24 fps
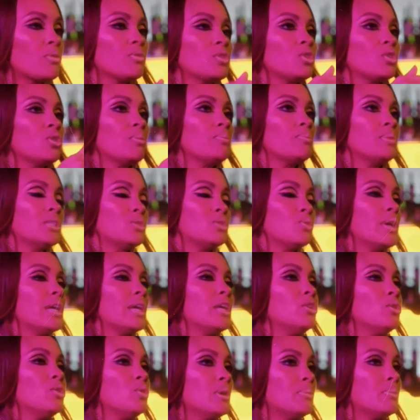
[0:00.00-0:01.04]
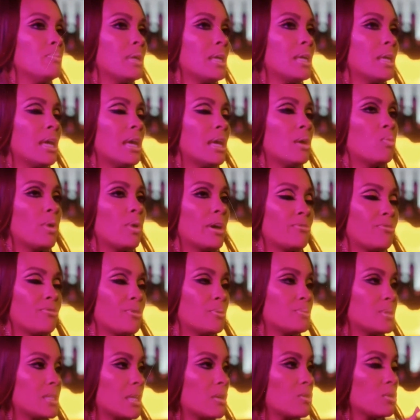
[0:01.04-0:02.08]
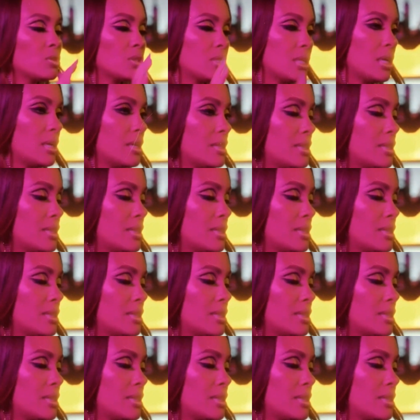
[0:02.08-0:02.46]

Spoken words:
is profound when your closest buddy turns